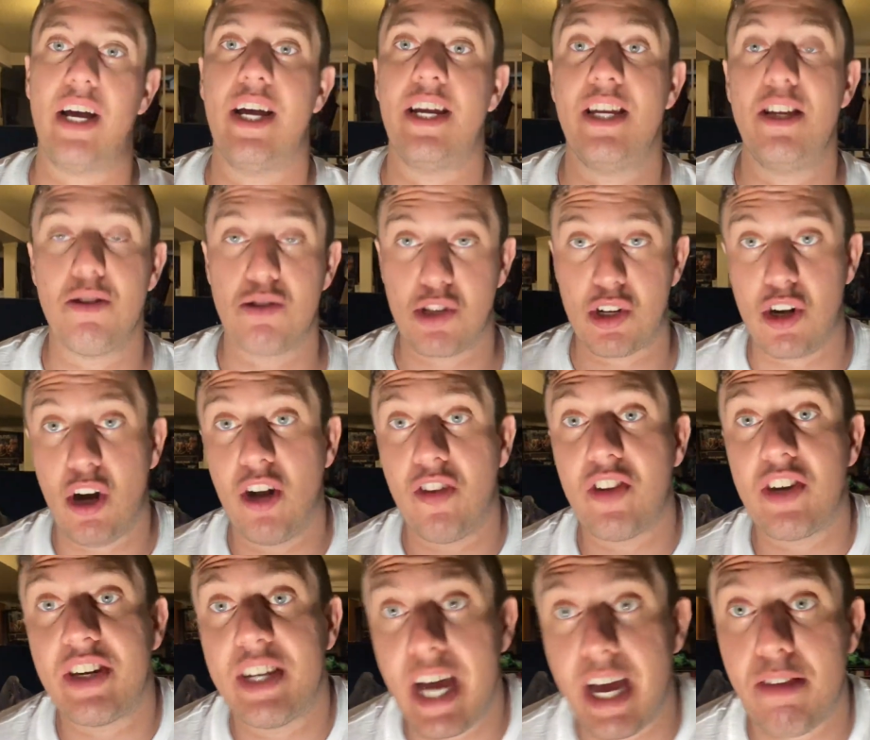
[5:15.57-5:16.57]
And he used to call
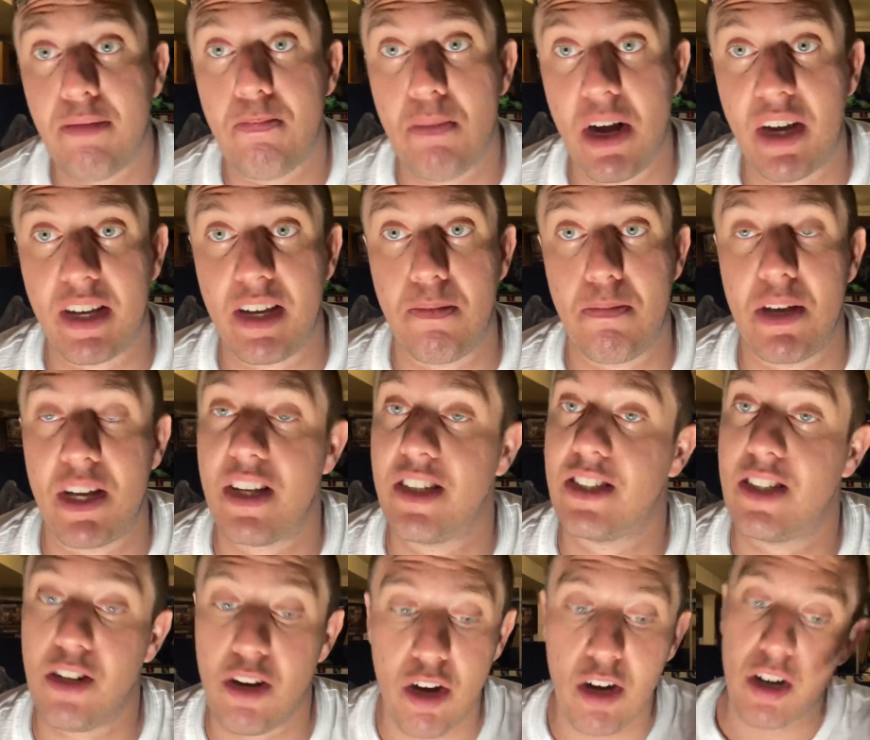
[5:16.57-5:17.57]
it the death bucket because
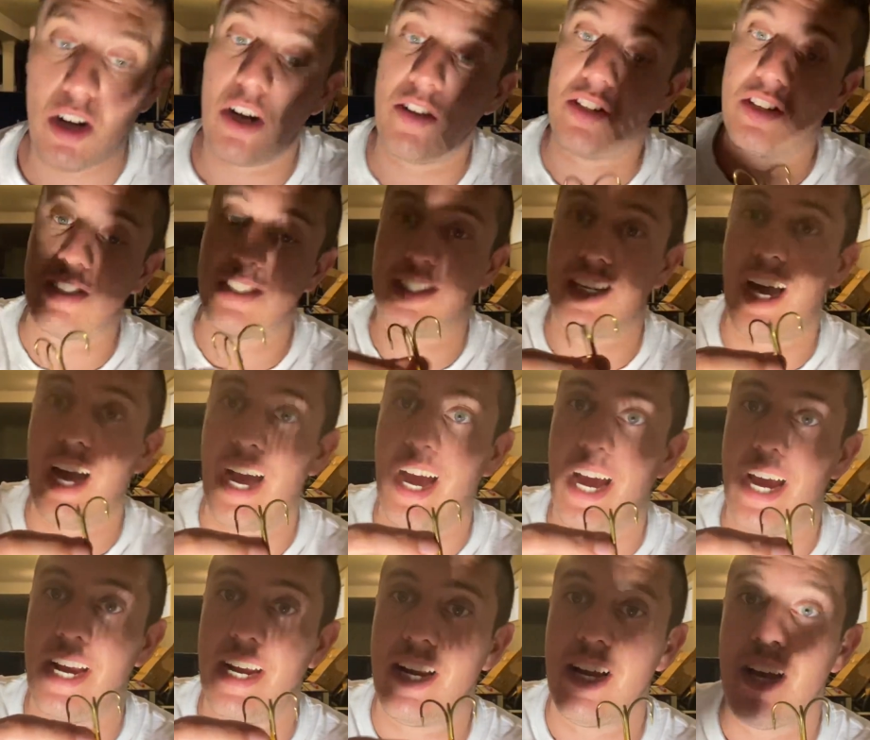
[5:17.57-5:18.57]
the hook on the
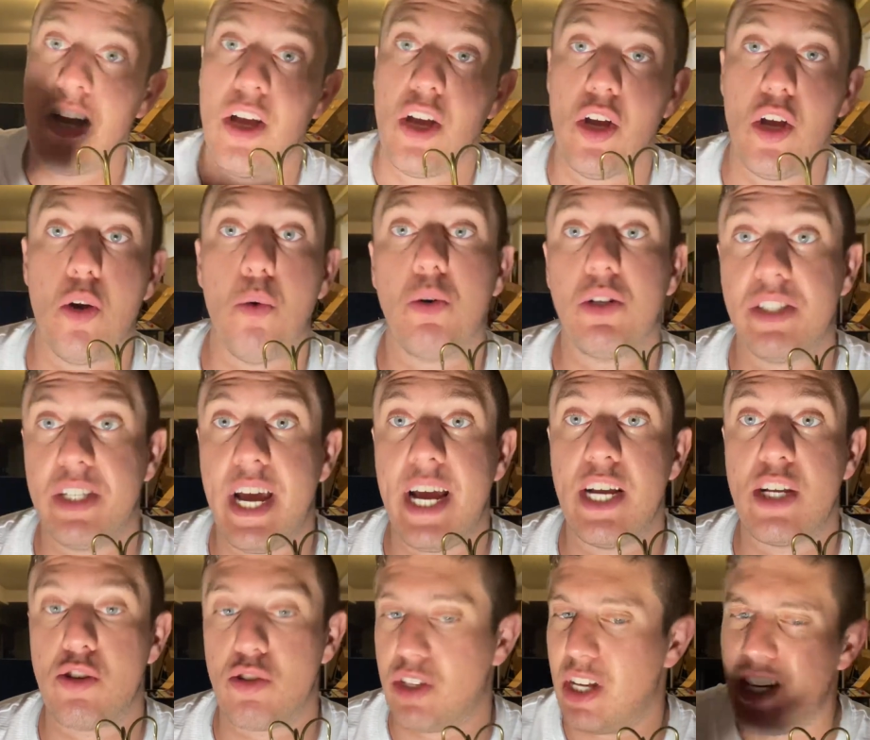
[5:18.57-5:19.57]
side was
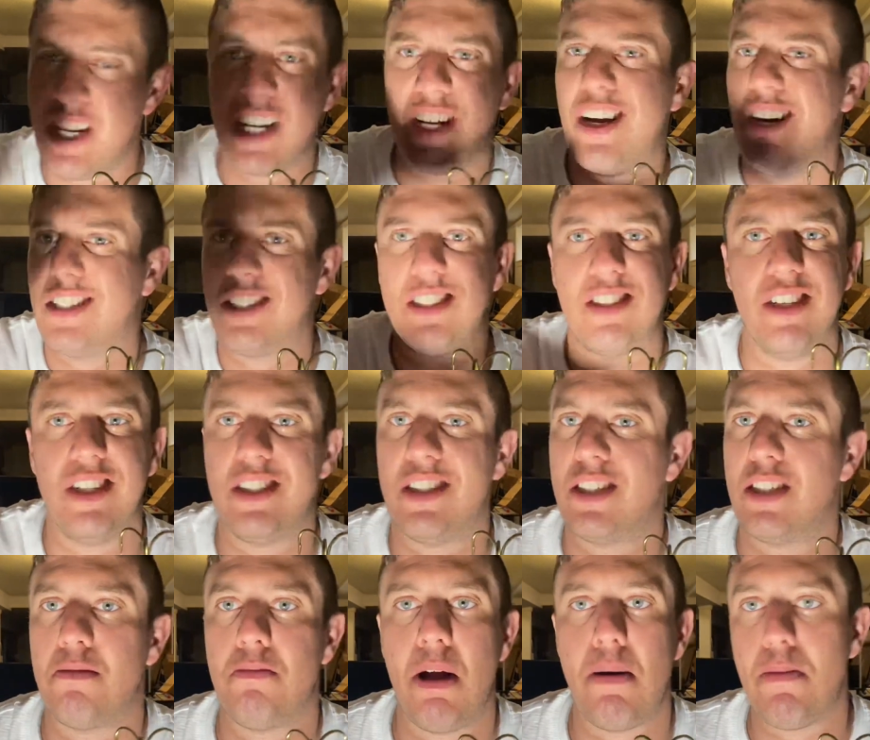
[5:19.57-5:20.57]
dangerous. I didn't cut slits
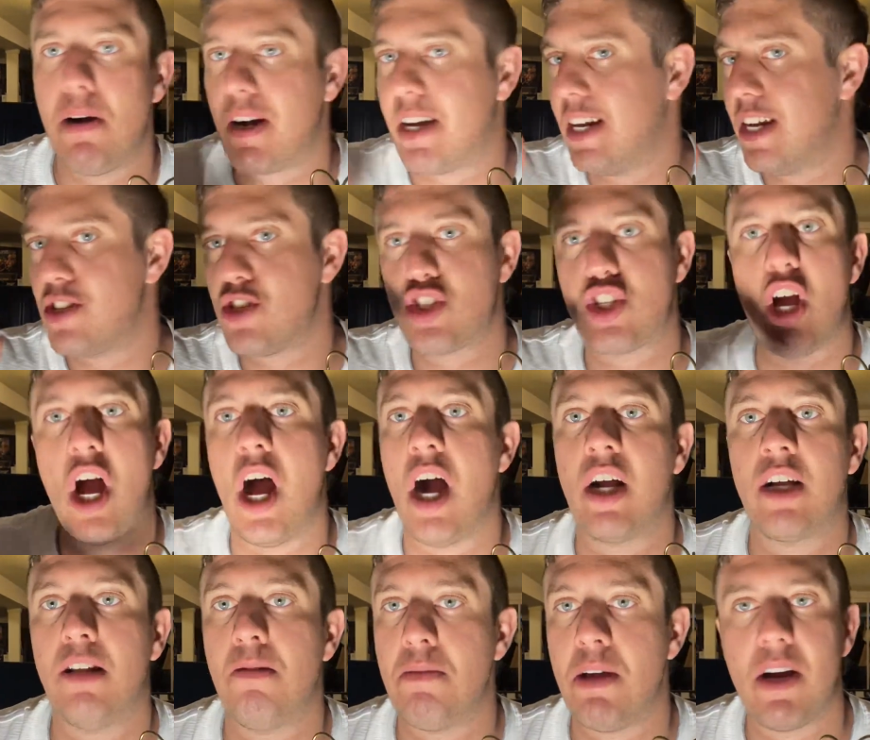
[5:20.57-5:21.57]
into my bucket. I just
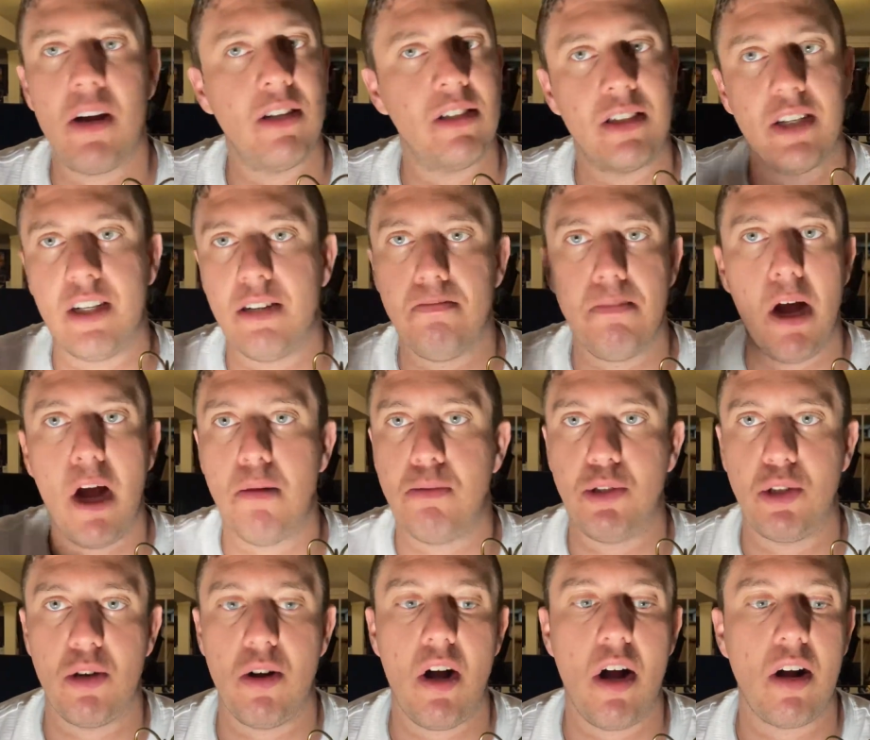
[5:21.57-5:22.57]
hung them there and said, Bob's
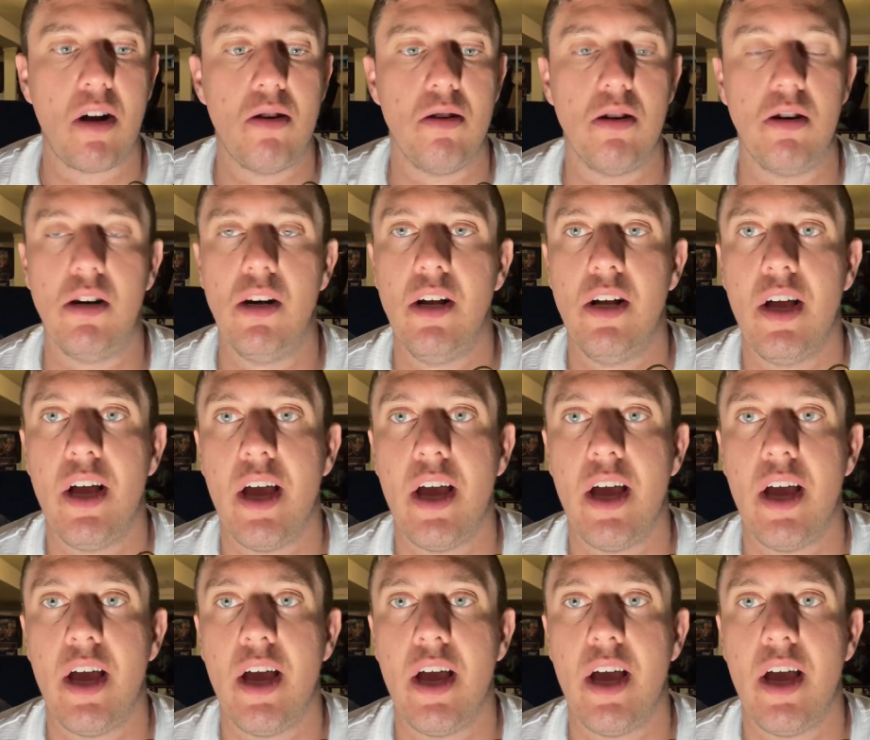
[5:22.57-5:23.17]
your uncle.